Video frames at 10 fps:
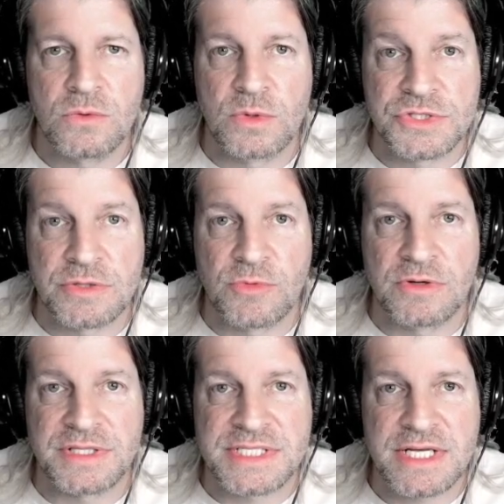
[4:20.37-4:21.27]
Once you're
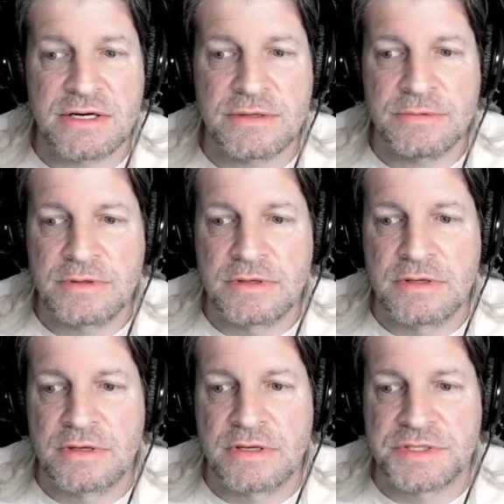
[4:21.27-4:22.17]
more in the center,
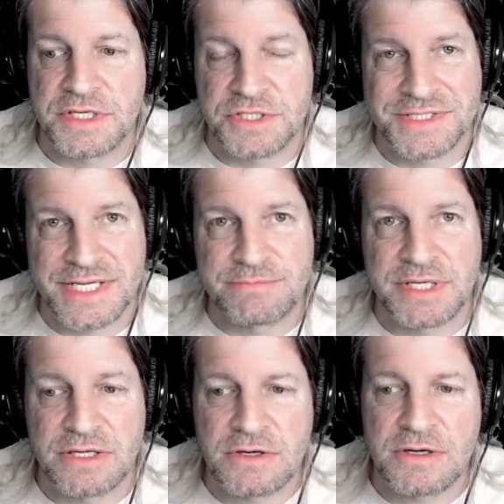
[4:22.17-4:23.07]
such as
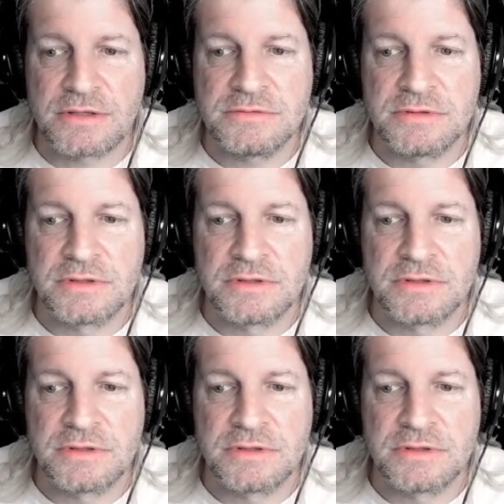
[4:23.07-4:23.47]
NPR,